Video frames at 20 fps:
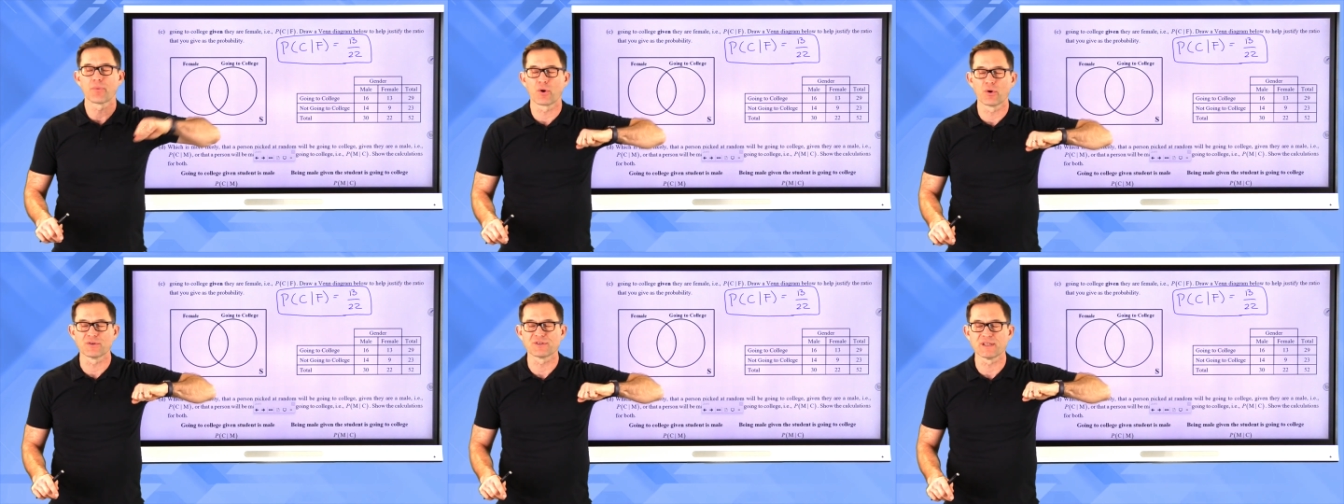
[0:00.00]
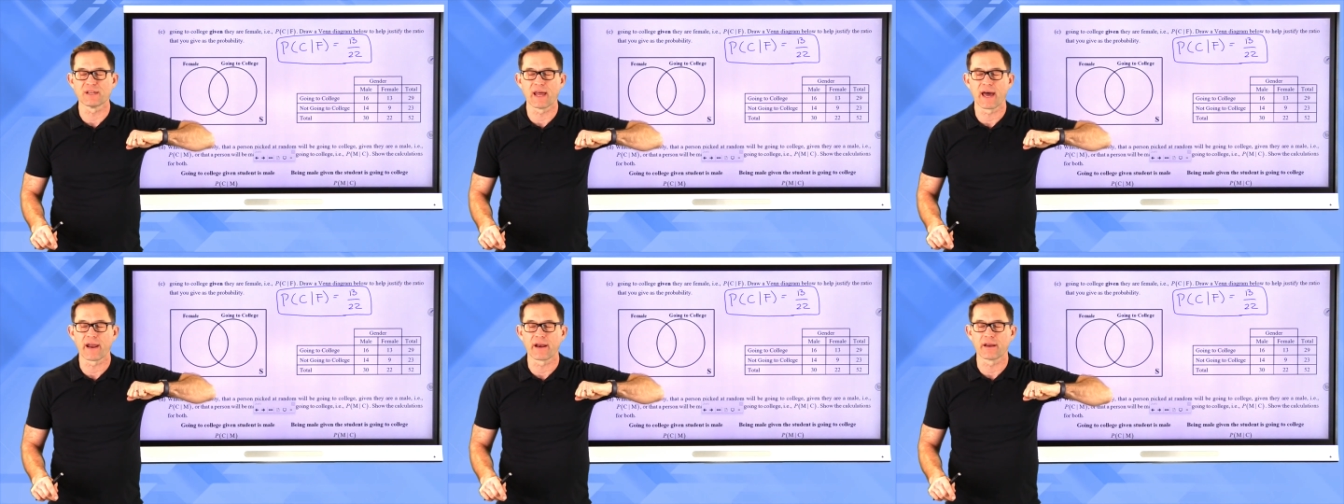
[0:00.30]

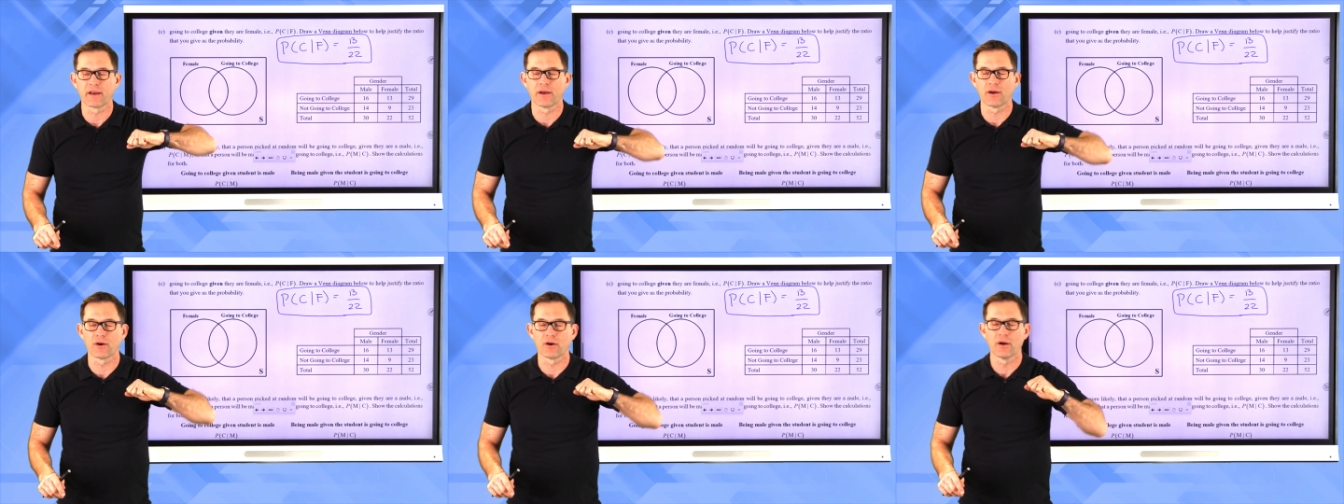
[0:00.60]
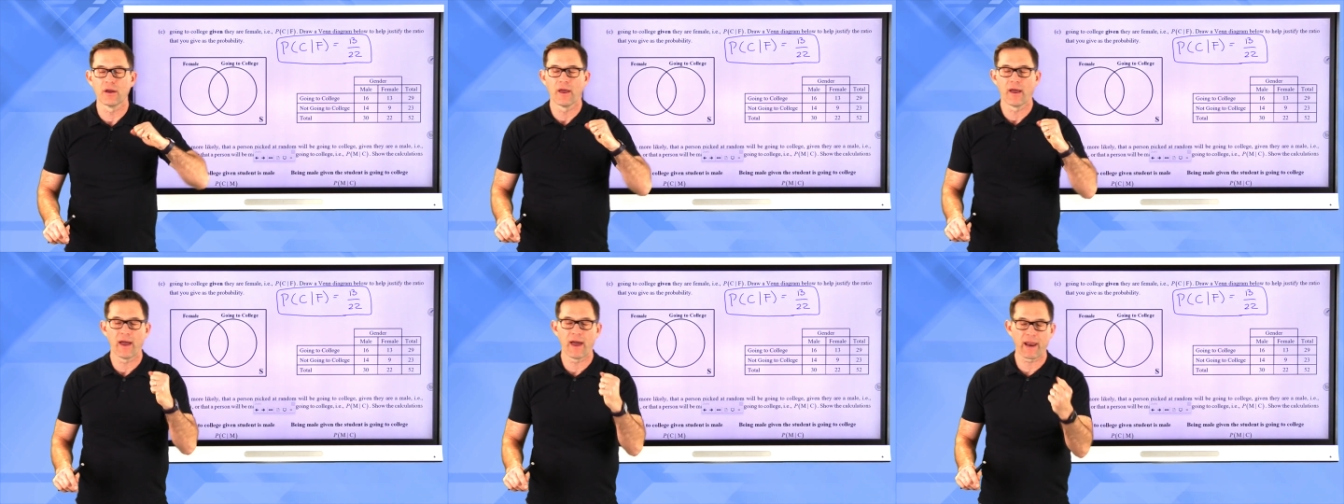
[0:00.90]
person out of
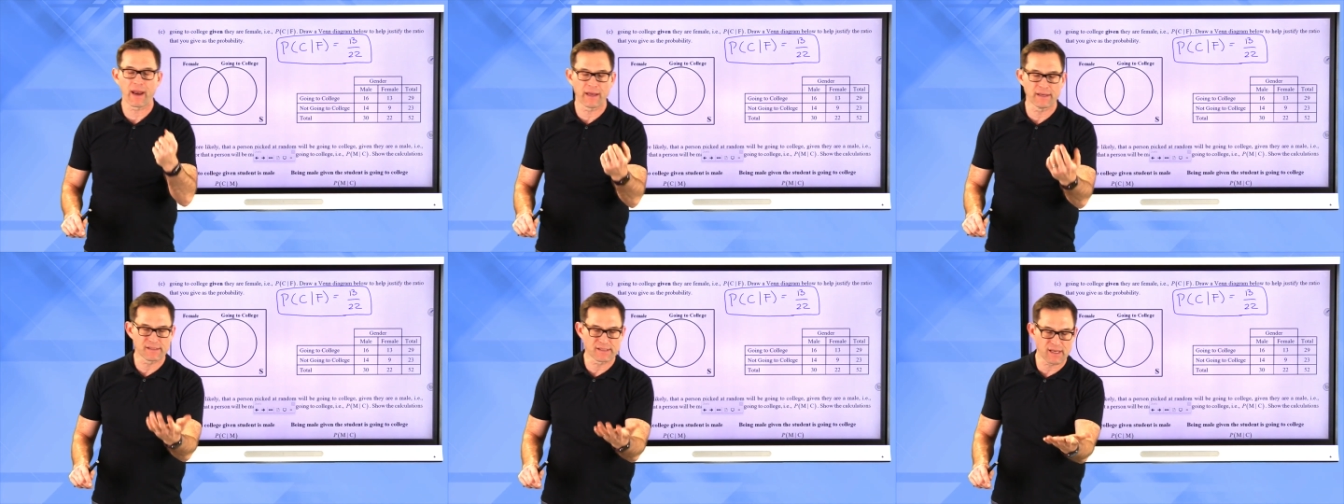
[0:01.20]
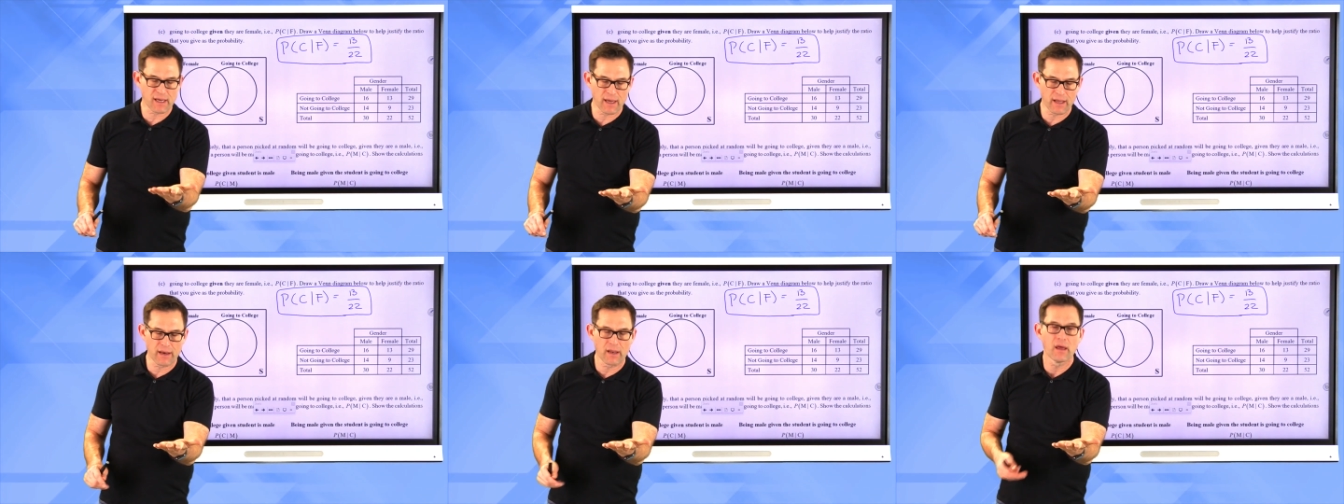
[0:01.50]
here and I
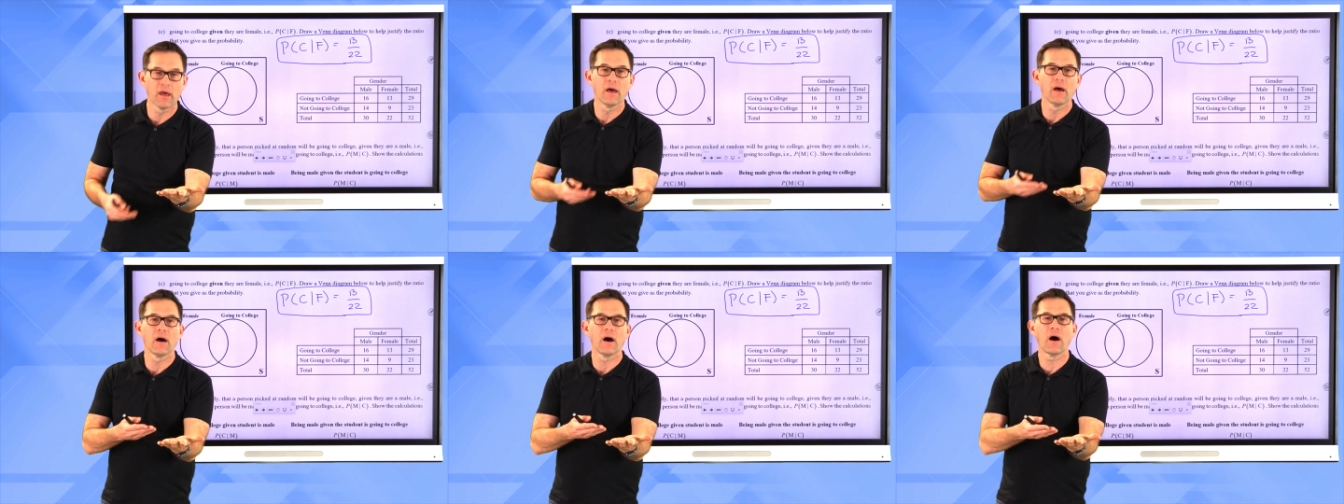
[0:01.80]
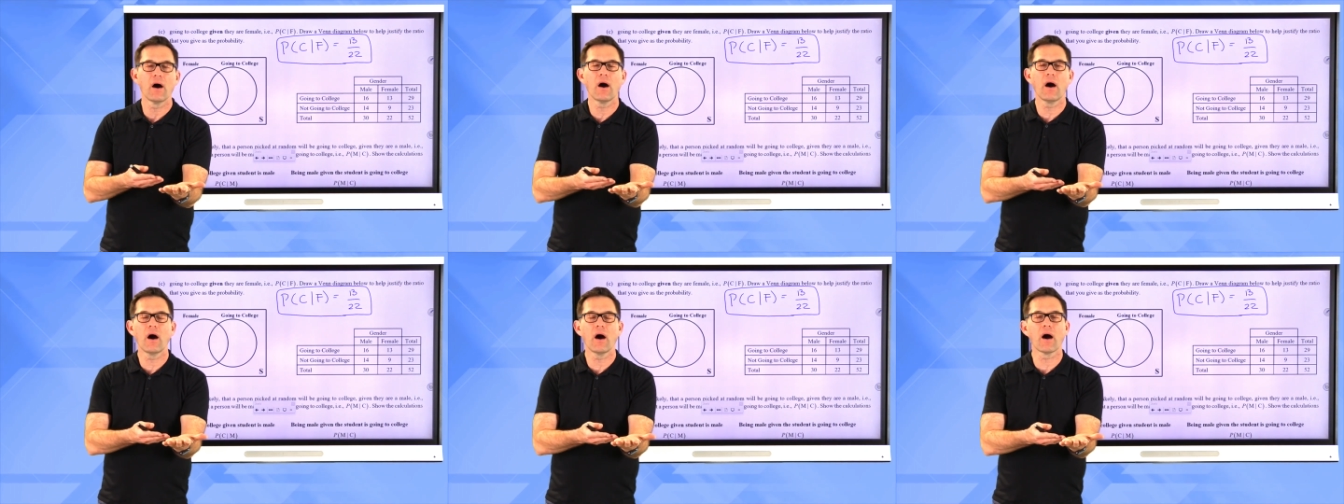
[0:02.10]
said,
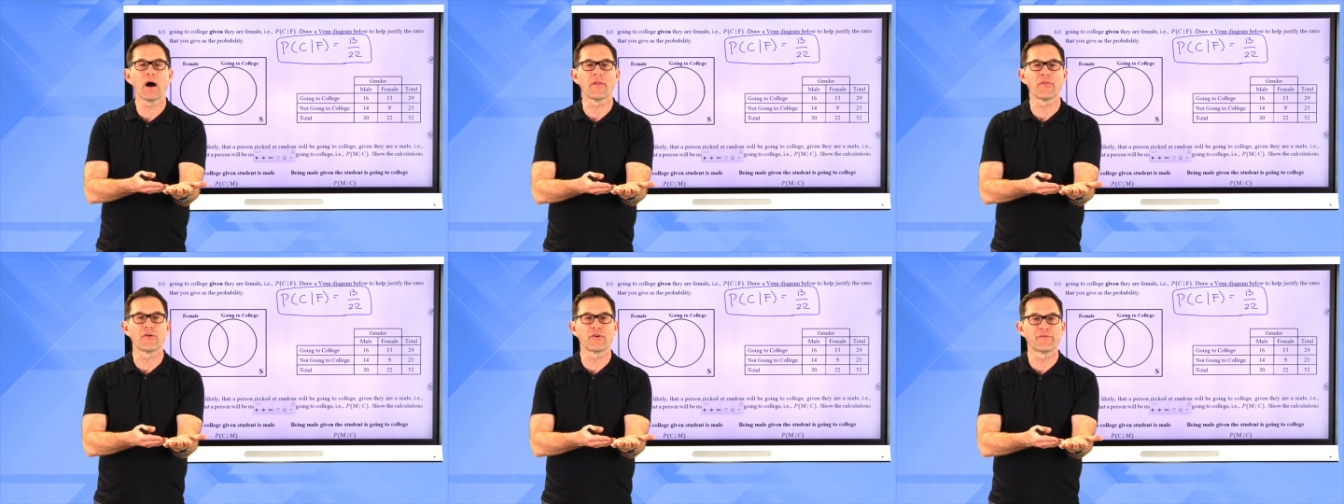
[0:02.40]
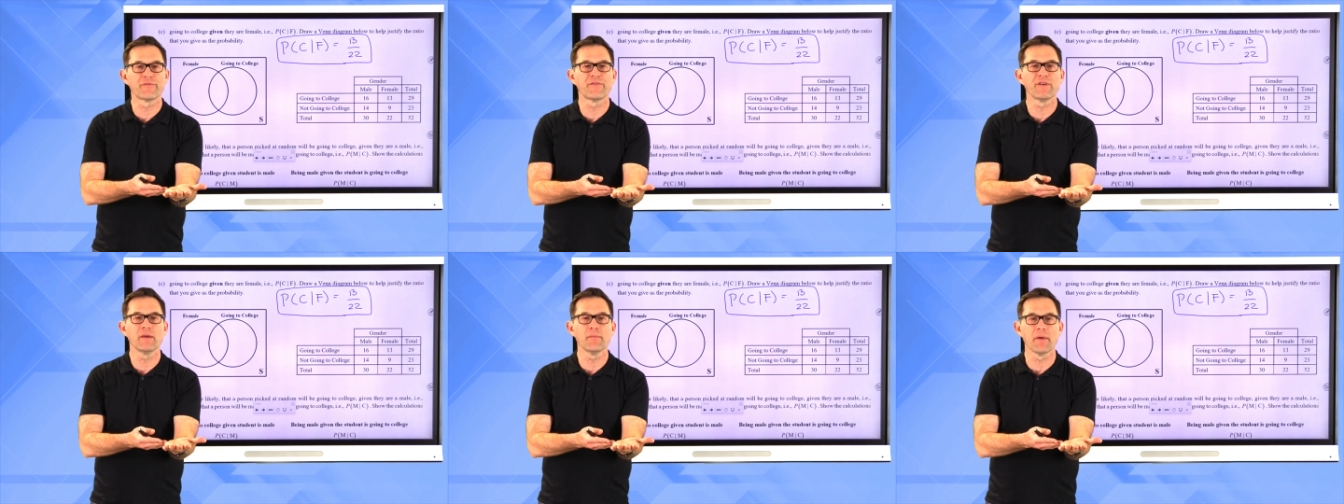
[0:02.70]
ah, they're
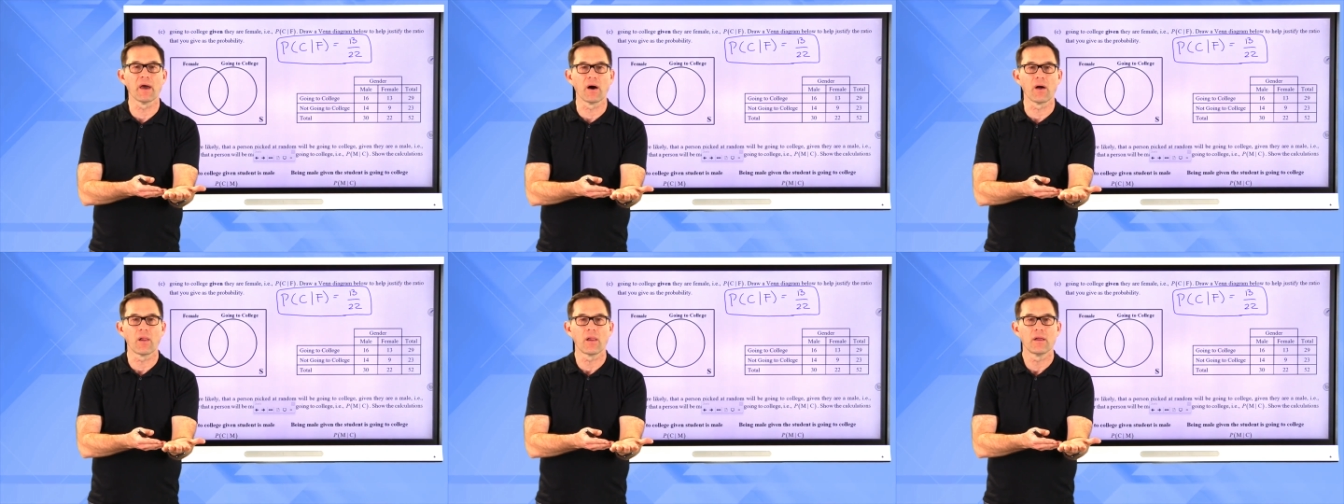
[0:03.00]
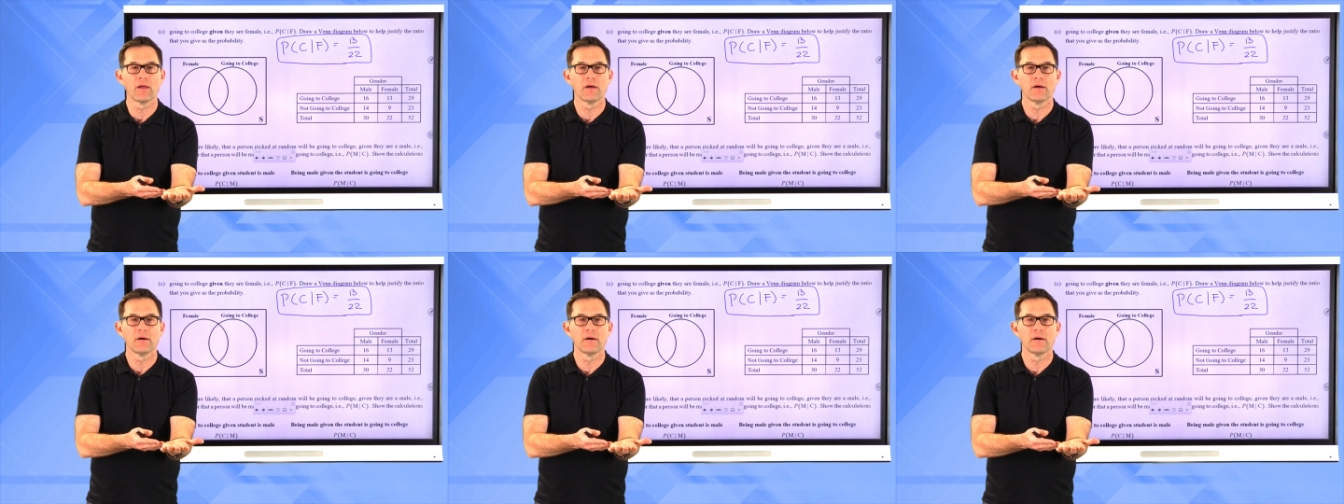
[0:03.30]
female.